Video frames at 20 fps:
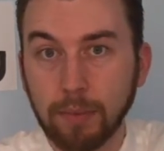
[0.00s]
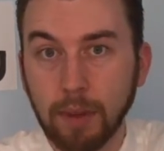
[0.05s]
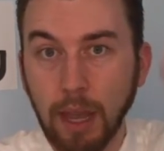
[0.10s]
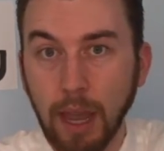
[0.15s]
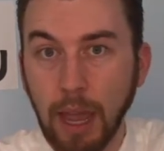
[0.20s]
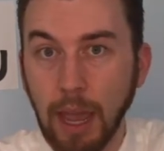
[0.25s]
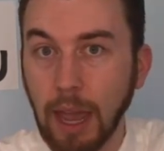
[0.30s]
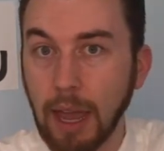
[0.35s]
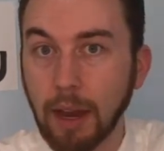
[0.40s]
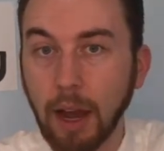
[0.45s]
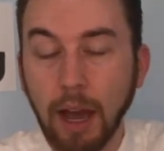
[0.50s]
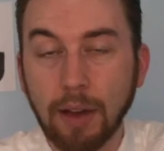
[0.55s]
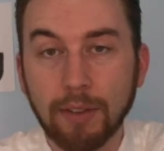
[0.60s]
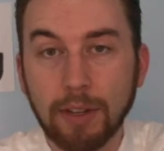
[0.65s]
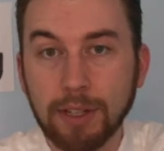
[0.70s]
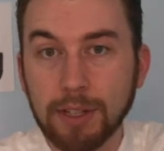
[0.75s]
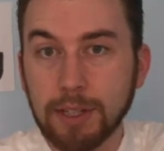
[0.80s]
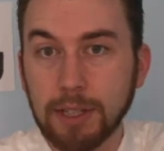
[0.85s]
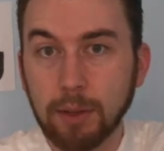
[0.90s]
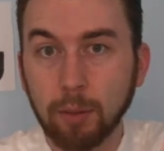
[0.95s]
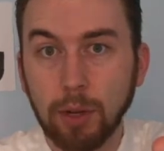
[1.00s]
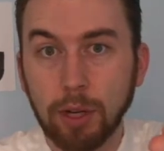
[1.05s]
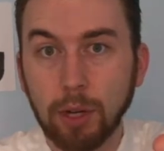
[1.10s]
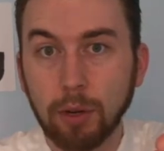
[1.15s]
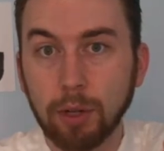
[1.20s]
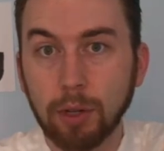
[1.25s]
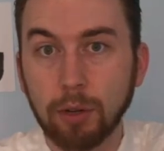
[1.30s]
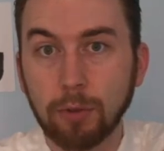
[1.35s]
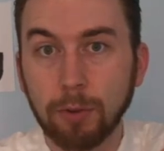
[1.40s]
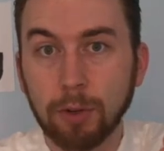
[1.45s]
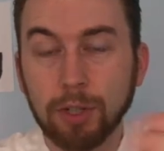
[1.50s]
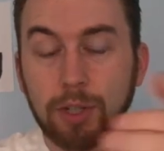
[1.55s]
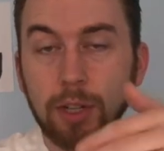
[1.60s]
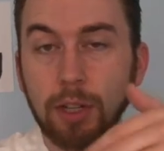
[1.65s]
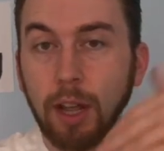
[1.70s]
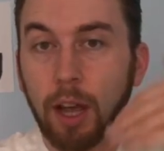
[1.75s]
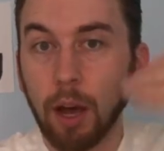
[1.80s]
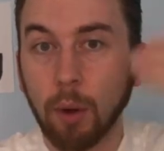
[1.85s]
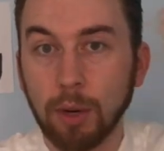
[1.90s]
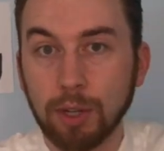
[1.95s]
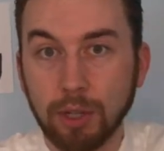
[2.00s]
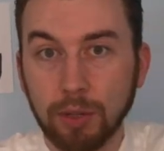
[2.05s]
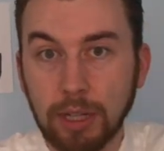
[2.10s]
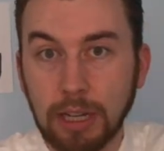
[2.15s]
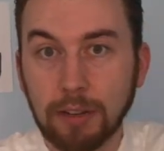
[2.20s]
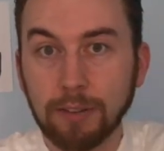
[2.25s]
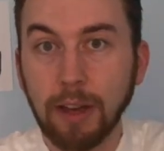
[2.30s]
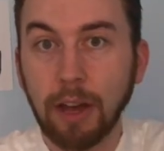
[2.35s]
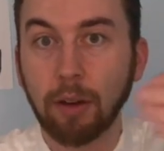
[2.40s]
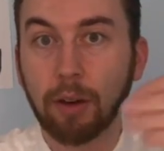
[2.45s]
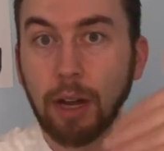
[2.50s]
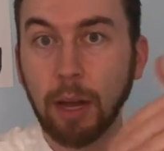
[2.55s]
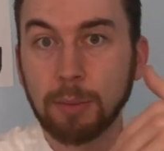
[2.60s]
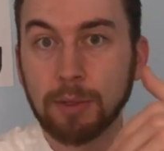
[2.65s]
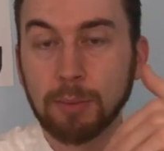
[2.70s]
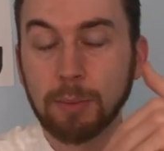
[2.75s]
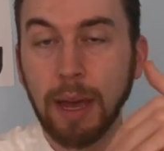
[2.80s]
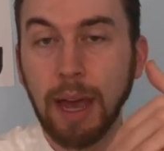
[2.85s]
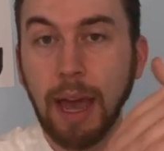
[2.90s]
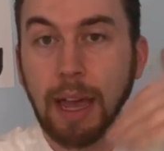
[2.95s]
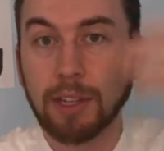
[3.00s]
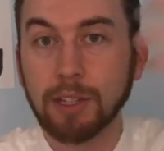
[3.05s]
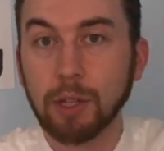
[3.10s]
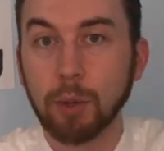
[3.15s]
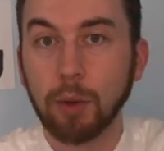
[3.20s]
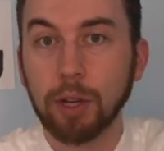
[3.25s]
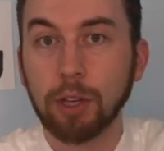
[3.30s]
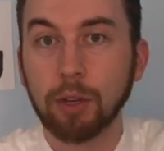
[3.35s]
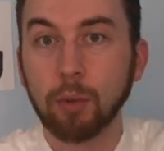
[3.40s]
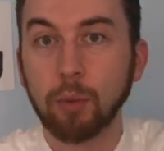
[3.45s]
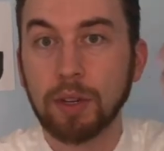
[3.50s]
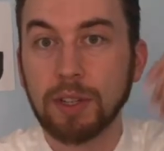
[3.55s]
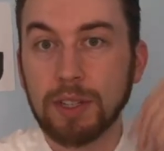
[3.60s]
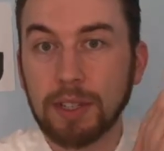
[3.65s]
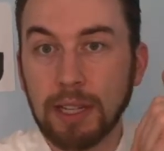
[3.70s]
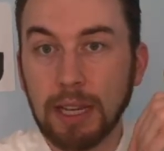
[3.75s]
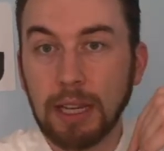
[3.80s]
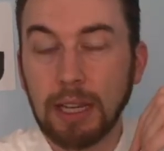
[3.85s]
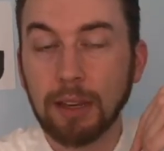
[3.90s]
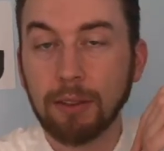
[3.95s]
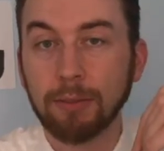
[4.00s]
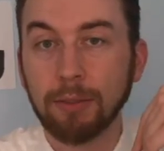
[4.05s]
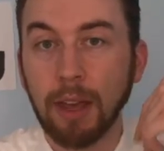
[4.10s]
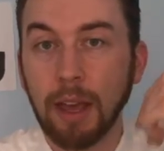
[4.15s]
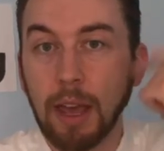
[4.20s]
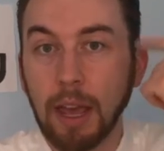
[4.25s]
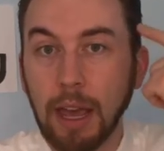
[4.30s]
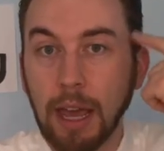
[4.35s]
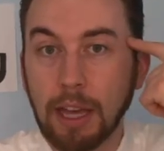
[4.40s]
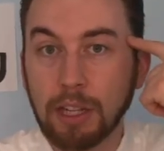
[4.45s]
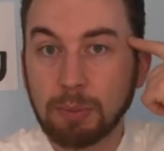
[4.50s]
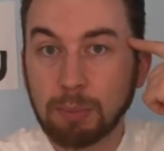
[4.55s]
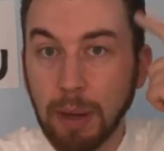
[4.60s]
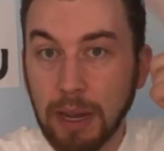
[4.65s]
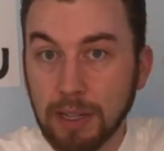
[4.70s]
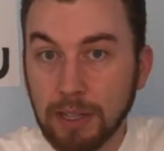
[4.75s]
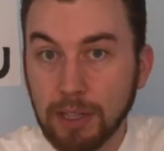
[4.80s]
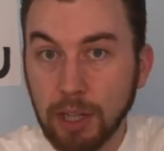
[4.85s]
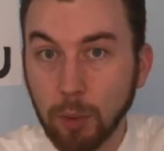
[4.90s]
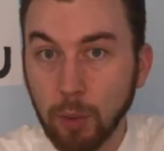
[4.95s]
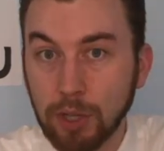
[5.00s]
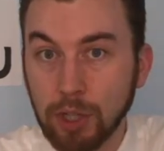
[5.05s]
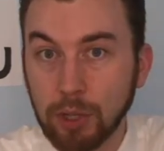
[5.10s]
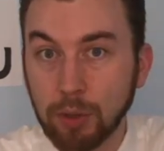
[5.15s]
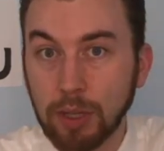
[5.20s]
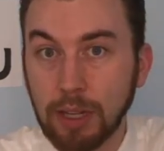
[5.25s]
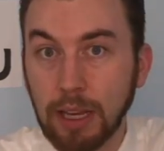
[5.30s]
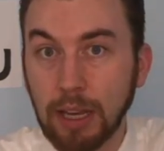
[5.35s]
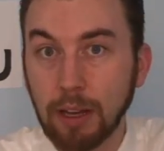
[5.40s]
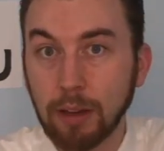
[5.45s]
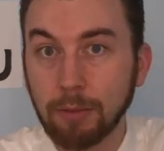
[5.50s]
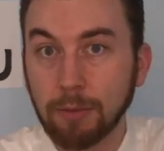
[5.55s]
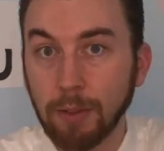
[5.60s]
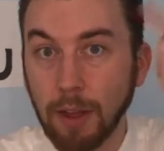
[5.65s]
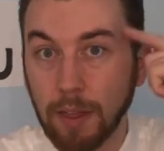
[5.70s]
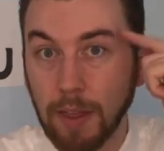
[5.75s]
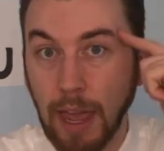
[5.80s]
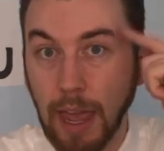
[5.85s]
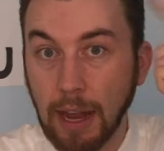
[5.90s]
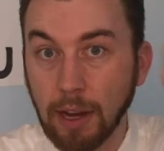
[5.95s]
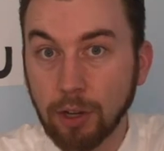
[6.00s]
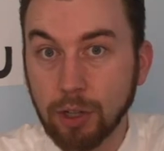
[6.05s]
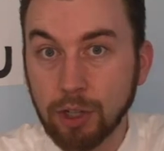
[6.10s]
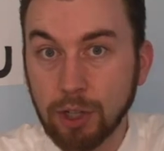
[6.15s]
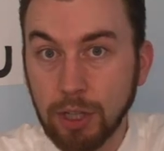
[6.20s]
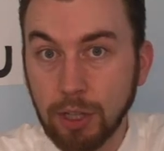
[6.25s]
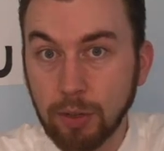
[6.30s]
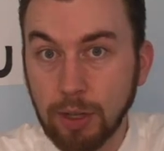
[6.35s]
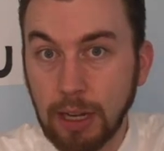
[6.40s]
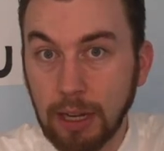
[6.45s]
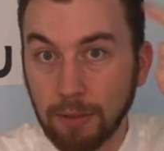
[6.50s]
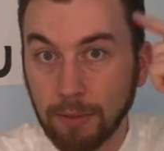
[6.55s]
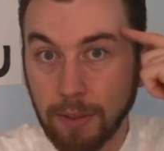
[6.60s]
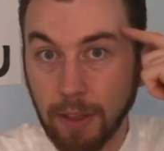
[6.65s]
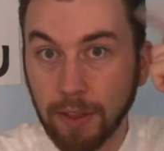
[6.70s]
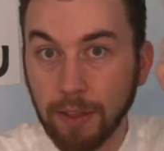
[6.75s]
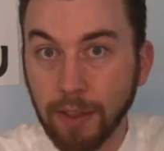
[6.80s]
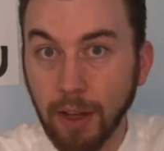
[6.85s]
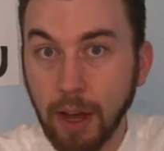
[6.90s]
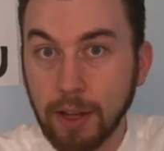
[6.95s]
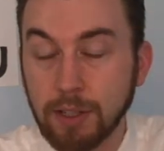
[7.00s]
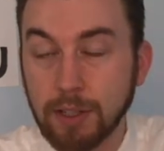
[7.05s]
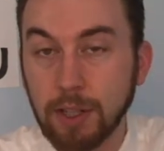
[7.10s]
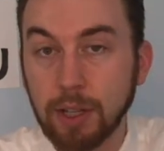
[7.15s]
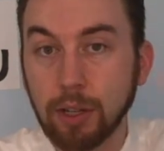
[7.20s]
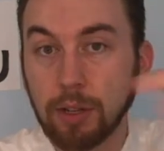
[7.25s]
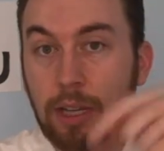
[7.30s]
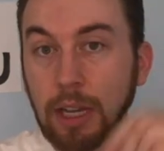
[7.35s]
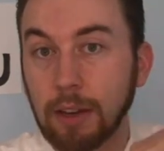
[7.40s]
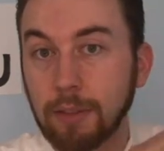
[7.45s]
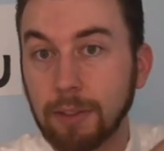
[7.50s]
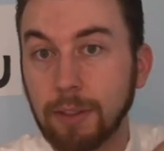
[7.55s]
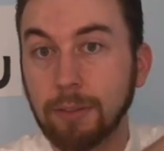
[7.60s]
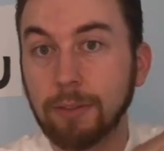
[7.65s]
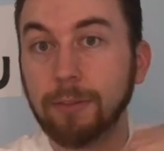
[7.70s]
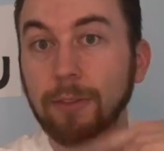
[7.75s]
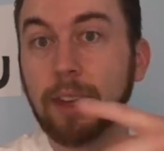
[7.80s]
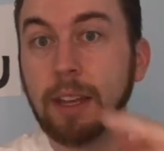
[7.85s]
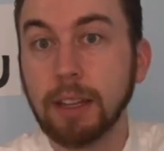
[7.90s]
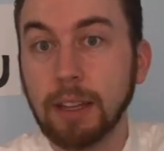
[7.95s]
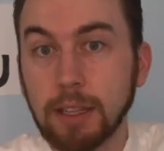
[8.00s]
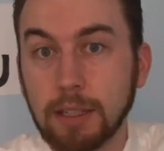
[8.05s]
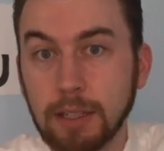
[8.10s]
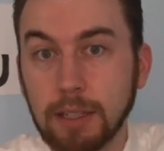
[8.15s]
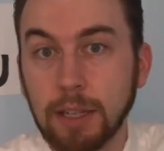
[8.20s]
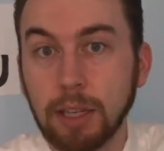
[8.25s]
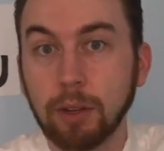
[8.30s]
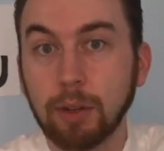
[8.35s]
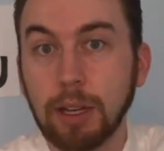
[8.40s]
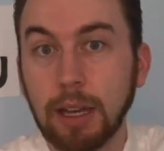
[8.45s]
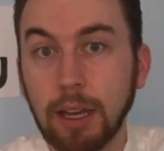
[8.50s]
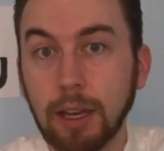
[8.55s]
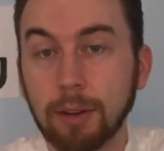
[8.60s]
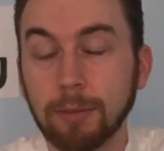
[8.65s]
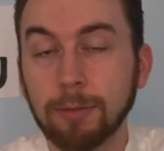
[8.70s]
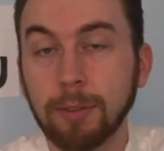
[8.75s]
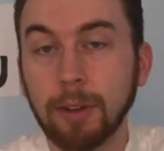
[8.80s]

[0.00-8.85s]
And obviously we know universal law, what you give out comes back. So what you receive is based on what you give. The energy you give, the thoughts that you give, the feelings that you give